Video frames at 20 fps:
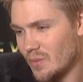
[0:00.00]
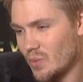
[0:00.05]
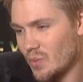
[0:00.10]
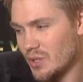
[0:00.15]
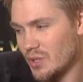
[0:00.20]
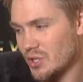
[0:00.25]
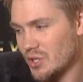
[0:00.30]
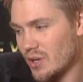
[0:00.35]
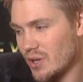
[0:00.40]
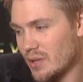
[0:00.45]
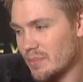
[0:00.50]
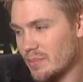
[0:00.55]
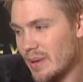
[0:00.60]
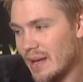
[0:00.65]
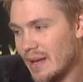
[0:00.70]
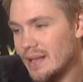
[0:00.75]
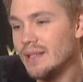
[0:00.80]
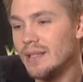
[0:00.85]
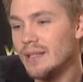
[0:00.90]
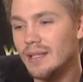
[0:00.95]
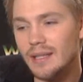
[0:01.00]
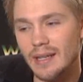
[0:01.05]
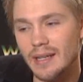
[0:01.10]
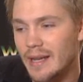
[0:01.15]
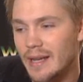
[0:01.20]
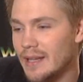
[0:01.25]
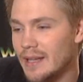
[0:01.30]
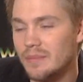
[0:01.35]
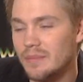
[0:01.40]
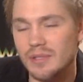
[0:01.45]
what Sean Penn did in
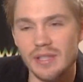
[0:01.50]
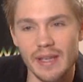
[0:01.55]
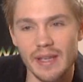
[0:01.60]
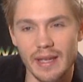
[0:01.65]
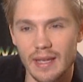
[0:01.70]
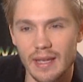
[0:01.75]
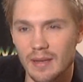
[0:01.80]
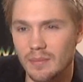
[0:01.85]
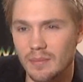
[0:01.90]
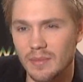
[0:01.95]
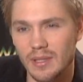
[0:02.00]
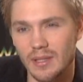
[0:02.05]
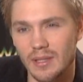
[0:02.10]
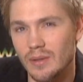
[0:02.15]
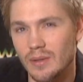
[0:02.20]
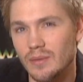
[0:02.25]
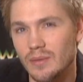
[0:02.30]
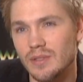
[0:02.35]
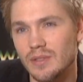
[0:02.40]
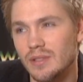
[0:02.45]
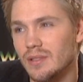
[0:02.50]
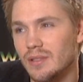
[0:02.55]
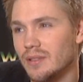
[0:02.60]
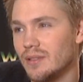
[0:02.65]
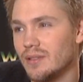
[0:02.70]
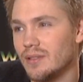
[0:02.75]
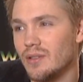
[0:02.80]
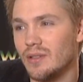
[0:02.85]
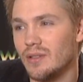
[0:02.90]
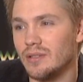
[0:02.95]
I Am Sam, you know,
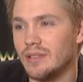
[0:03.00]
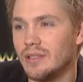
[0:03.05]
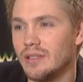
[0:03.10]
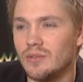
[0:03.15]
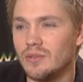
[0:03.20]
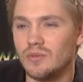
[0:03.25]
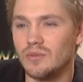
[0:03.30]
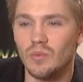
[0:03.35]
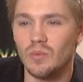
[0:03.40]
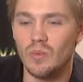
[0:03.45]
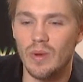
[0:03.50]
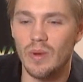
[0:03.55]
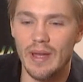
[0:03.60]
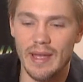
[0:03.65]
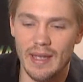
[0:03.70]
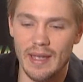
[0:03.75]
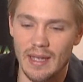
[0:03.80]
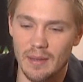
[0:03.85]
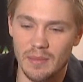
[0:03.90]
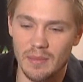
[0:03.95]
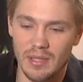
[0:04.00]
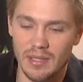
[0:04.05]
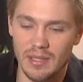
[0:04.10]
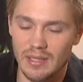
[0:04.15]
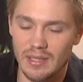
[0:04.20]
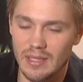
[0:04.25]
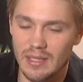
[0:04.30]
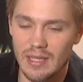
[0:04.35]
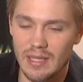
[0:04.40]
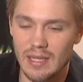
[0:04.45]
to Carlito's Way. I mean,
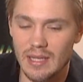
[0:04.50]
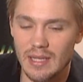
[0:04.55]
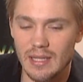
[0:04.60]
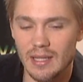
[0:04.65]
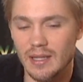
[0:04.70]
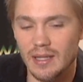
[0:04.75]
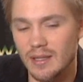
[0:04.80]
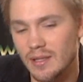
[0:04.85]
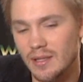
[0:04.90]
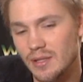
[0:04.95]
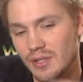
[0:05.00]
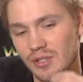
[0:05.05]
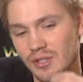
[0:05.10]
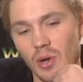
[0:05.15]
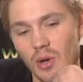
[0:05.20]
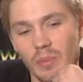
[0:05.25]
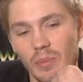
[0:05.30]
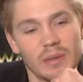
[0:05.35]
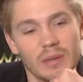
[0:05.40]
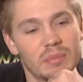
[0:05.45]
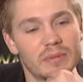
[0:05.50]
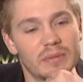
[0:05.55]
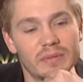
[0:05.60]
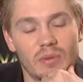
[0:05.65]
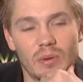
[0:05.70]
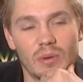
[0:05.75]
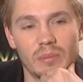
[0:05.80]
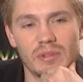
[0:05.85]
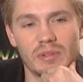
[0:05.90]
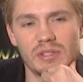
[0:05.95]
there's so many
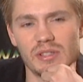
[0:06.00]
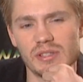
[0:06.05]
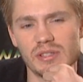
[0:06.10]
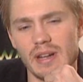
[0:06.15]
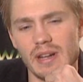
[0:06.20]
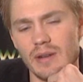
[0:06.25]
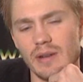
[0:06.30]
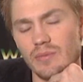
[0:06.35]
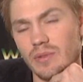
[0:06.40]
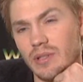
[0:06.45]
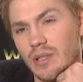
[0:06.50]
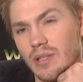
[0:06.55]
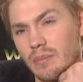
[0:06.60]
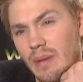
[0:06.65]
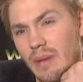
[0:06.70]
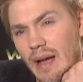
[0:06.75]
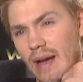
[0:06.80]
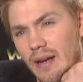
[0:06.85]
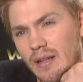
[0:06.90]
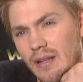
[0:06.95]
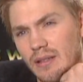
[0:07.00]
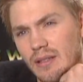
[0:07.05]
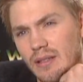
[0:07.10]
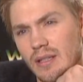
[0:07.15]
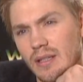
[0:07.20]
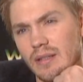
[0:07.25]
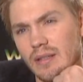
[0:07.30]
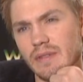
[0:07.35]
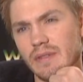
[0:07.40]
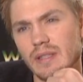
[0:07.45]
performances that I really admire and
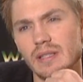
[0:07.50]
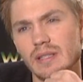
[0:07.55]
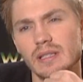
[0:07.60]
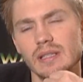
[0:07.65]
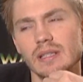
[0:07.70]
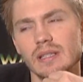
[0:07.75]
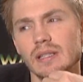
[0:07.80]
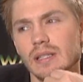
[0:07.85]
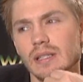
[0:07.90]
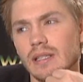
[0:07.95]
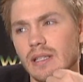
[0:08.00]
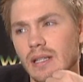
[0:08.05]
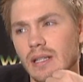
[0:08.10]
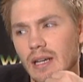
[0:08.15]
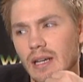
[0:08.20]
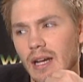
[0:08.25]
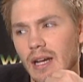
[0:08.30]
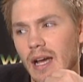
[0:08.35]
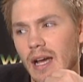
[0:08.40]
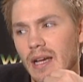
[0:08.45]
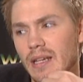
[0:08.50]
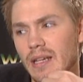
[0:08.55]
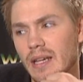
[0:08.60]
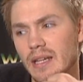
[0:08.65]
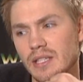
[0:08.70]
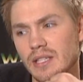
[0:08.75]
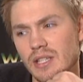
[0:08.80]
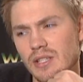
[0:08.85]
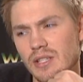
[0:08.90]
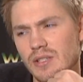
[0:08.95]
love, and
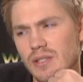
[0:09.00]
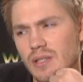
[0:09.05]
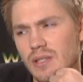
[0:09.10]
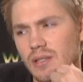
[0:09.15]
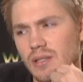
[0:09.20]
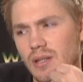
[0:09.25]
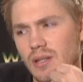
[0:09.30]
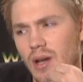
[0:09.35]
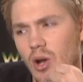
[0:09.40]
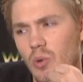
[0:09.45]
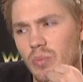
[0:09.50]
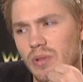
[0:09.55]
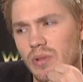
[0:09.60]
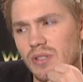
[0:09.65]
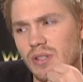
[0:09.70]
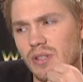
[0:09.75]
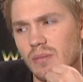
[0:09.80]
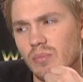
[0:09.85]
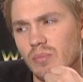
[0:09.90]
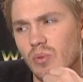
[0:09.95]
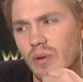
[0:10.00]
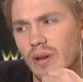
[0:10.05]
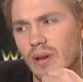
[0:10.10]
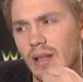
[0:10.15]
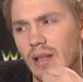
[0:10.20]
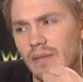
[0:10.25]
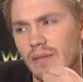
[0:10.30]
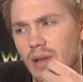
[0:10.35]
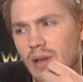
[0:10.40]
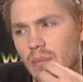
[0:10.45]
I just hope at some point
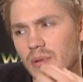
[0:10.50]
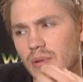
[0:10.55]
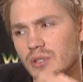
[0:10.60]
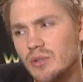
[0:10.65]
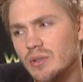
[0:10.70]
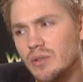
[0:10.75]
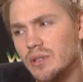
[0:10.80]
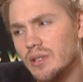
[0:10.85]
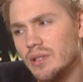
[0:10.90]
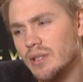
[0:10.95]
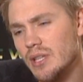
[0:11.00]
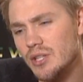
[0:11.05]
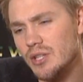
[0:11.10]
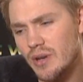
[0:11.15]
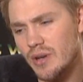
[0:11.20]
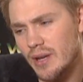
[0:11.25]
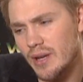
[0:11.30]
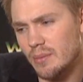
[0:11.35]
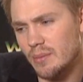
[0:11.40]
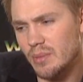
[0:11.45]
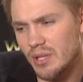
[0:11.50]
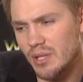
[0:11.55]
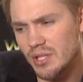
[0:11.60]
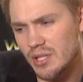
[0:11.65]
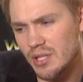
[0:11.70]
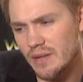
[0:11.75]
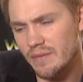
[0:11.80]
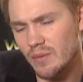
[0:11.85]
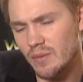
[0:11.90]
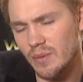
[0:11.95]
I'll have an opportunity to try out a bunch
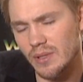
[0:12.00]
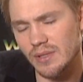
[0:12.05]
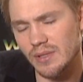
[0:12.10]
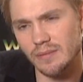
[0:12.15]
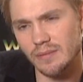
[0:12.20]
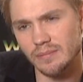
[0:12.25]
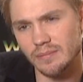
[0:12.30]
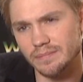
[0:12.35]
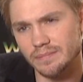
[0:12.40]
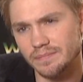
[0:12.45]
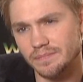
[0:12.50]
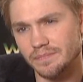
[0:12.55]
of different ones.